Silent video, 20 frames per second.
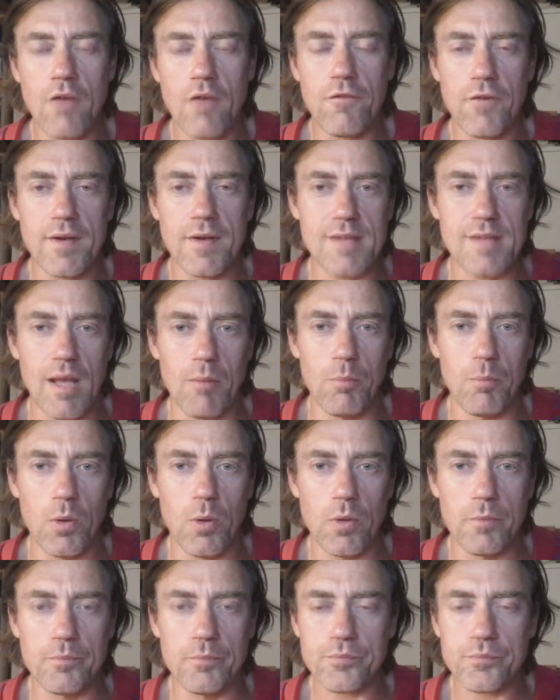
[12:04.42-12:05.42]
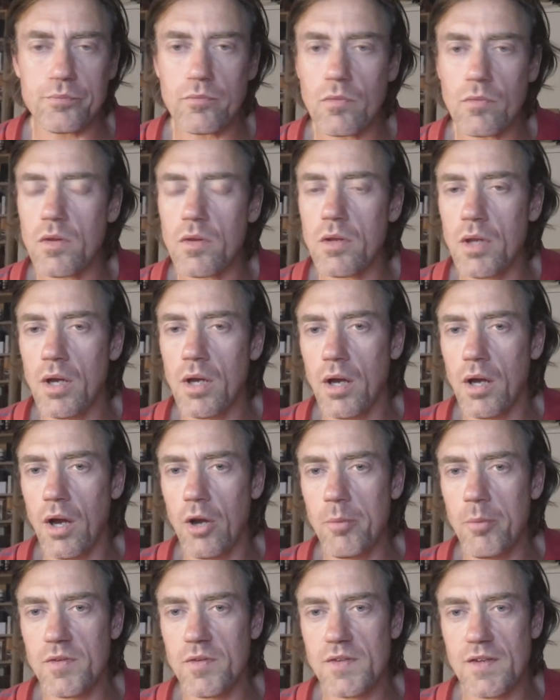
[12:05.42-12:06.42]
For example, uh,
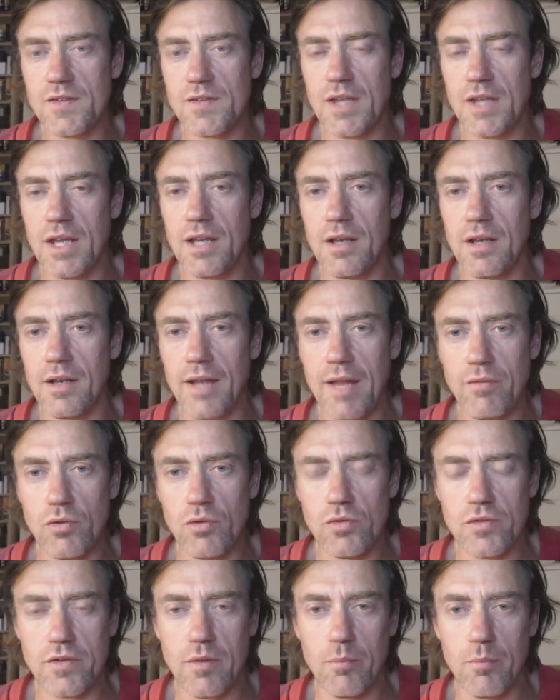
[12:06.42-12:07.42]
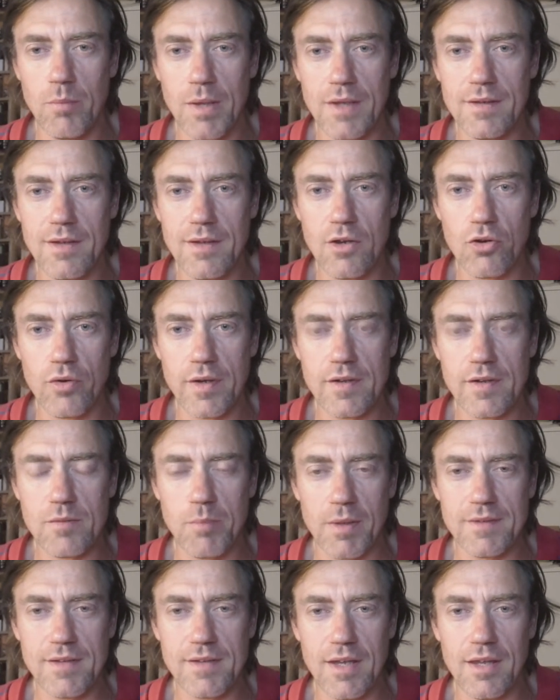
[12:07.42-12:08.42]
homocysteine levels can be decreased
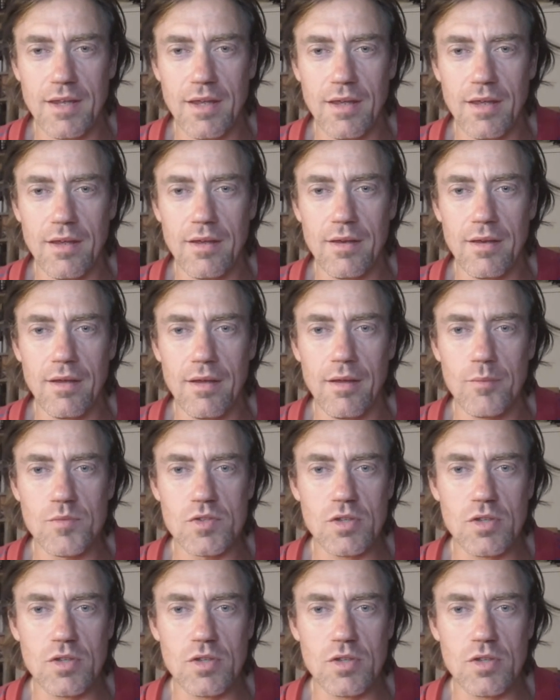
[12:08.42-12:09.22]
by taking um,